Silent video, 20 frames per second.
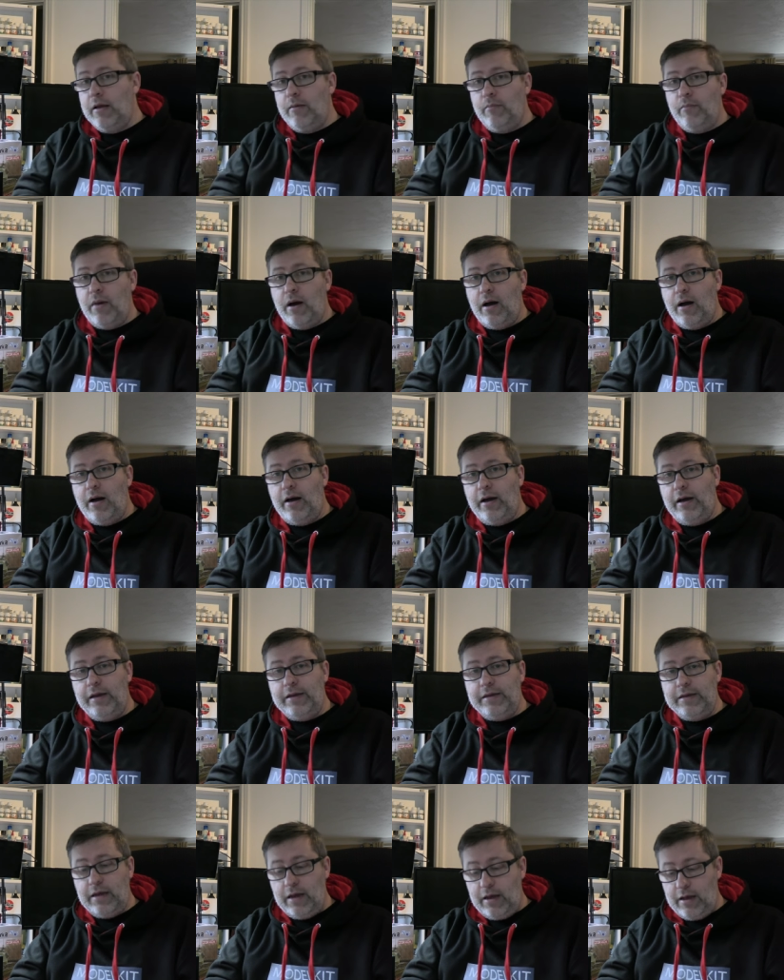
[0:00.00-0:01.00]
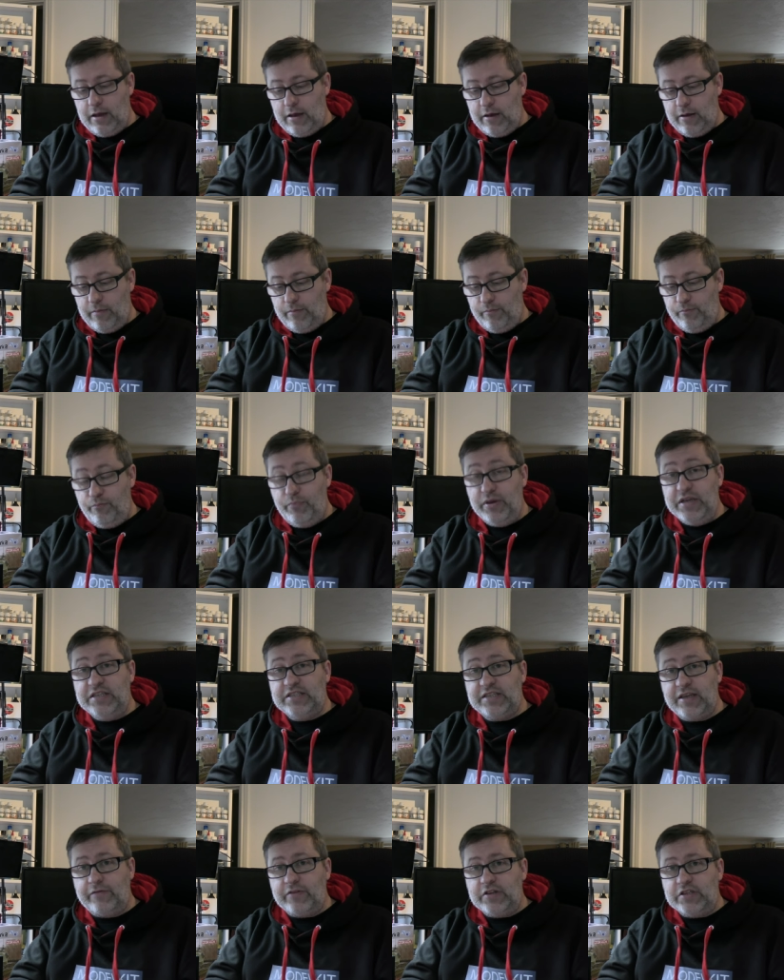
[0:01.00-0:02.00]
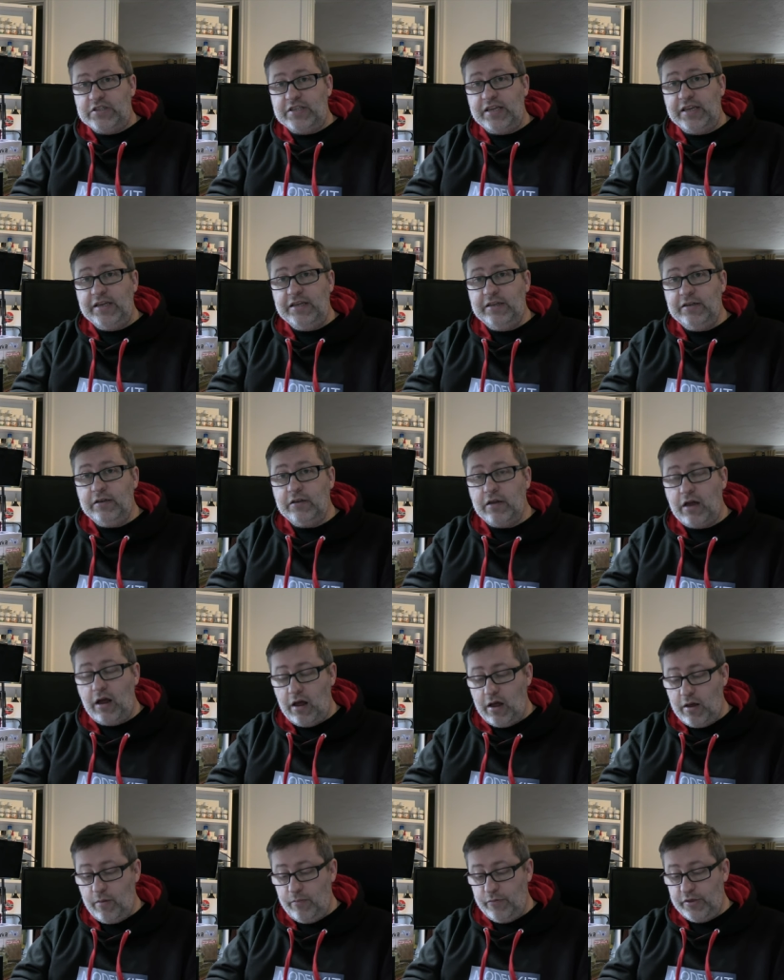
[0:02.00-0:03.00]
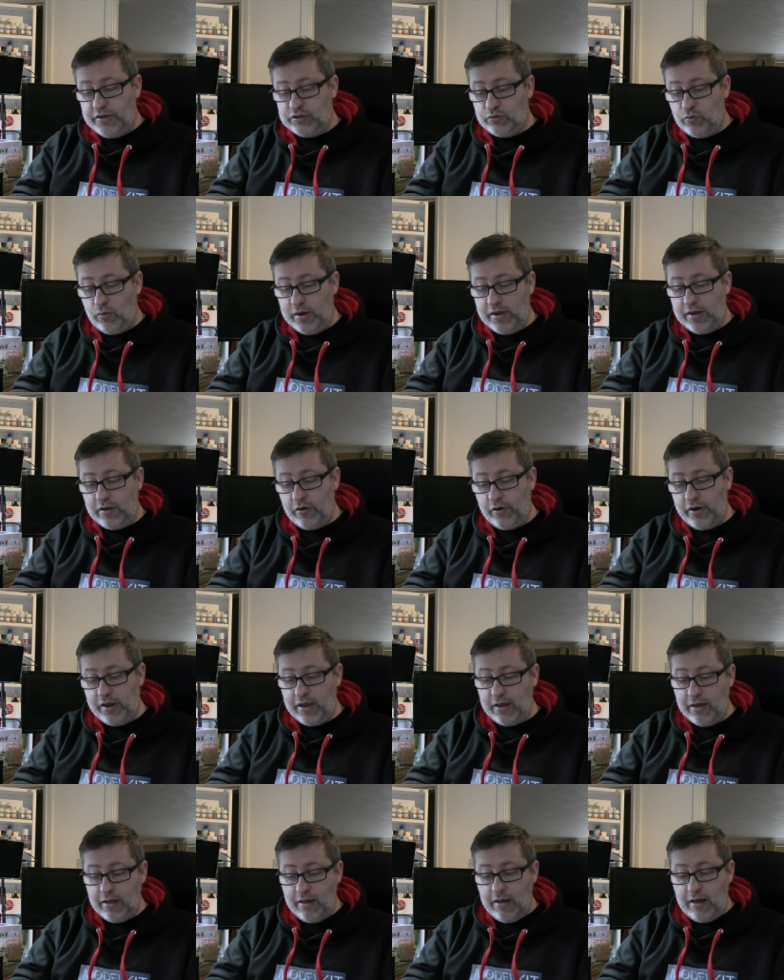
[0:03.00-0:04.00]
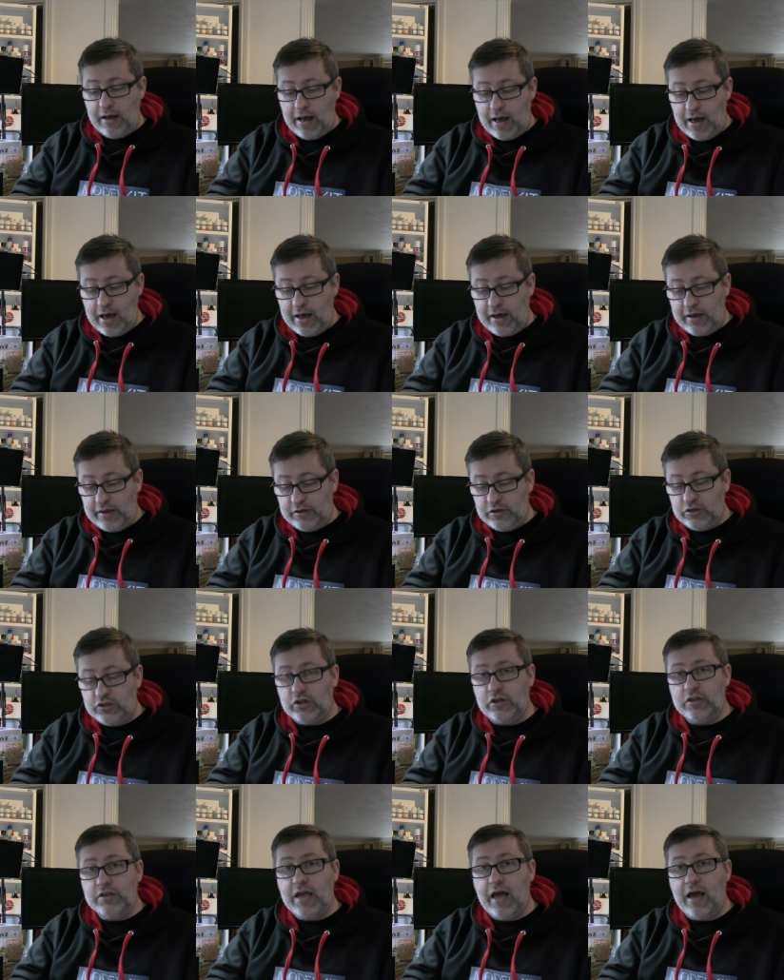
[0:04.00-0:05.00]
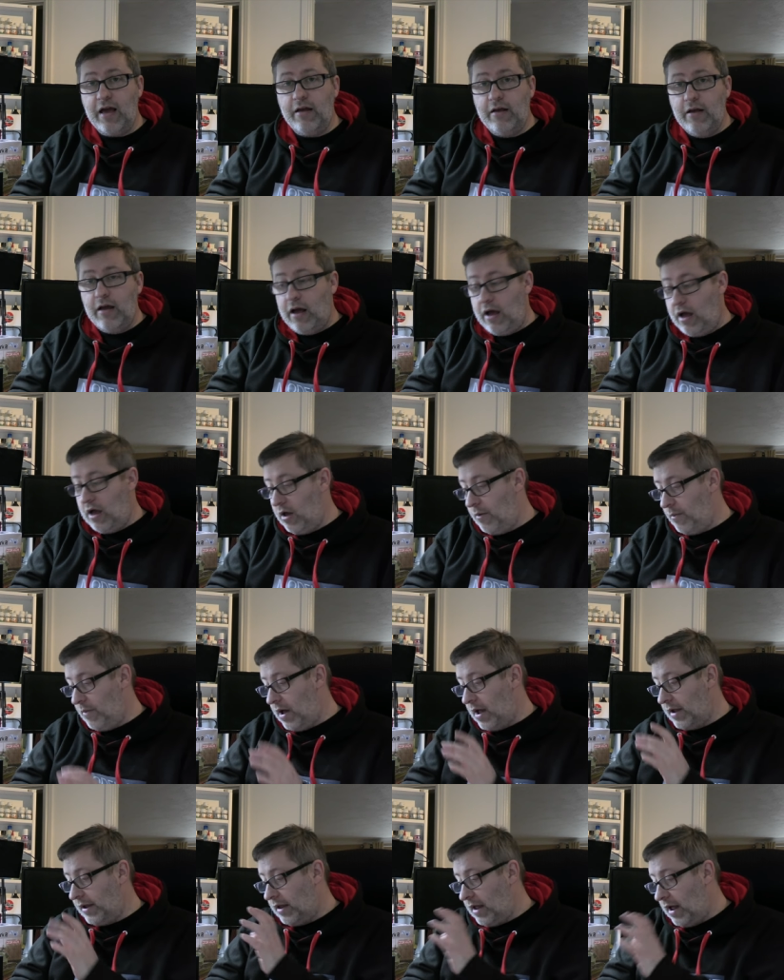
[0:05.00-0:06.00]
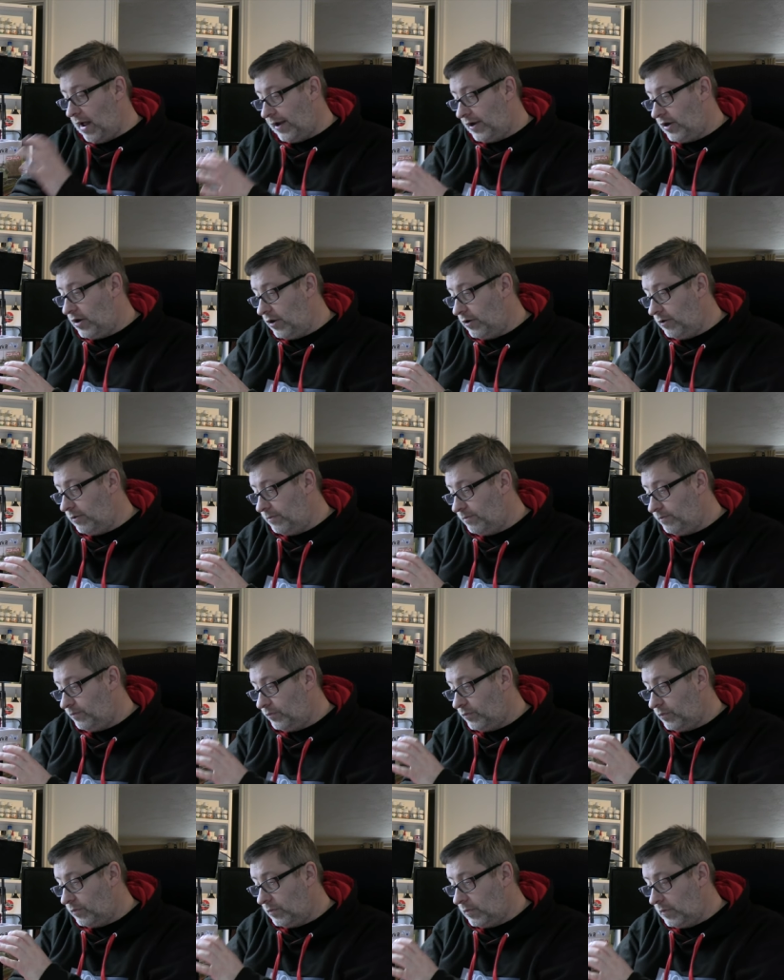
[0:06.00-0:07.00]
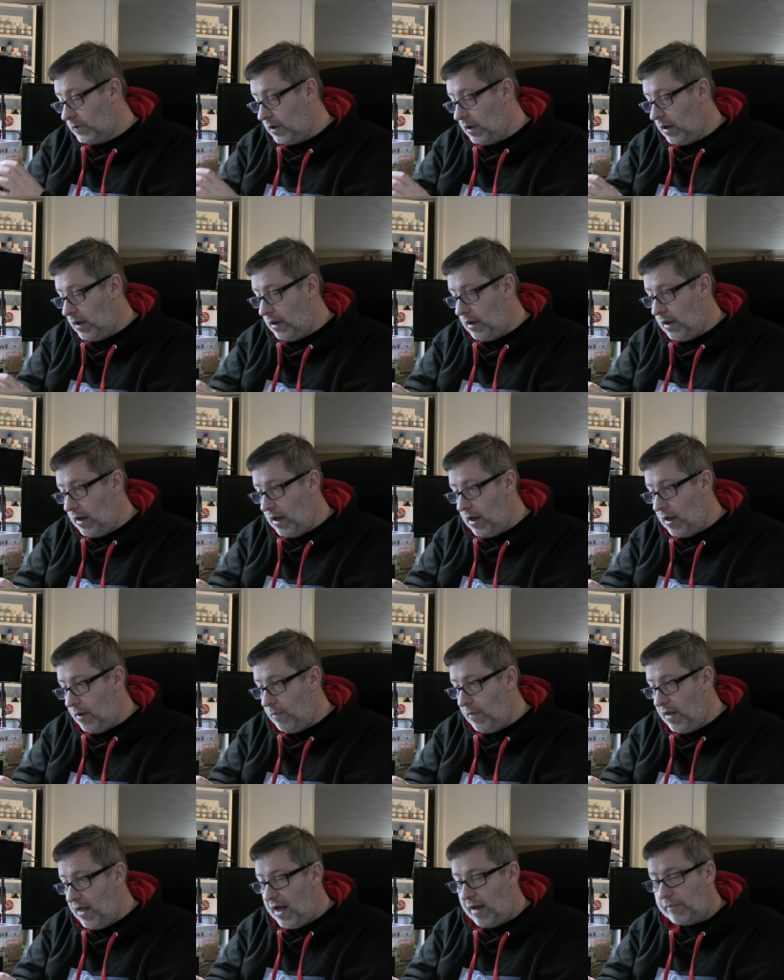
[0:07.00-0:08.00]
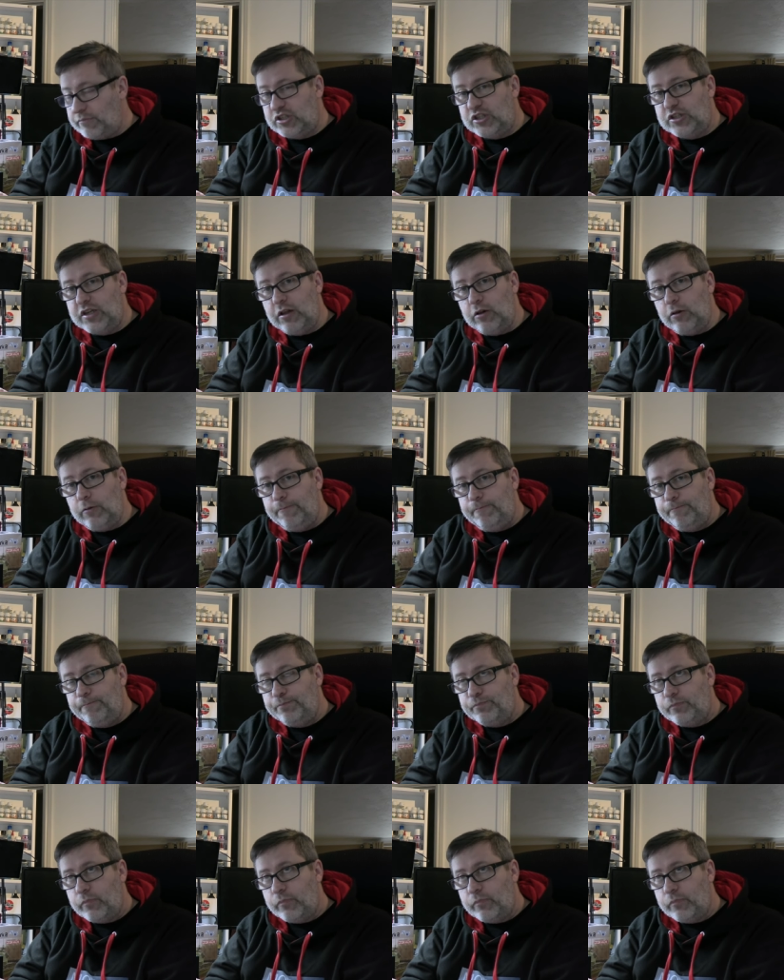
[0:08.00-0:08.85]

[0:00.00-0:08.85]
my uh, B17 um, this week on it. And yeah, um, I, I can, um, I'm still